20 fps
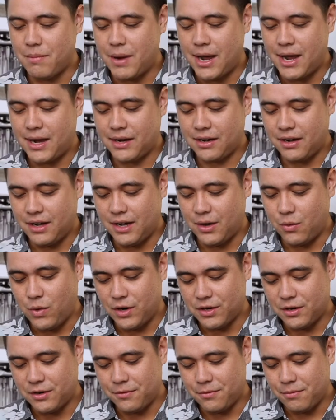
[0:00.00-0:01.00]
back, uh,
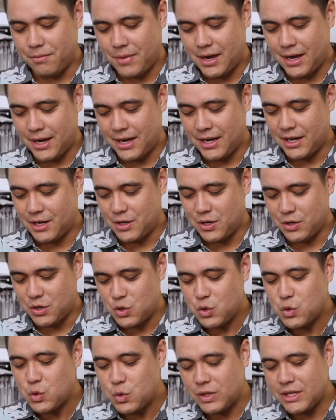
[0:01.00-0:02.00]
one of my
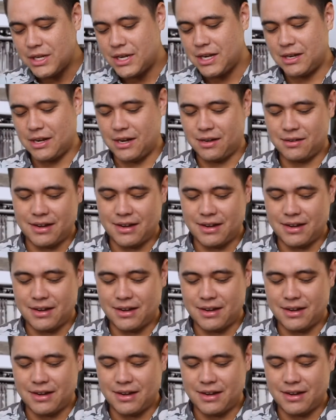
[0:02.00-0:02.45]
newly,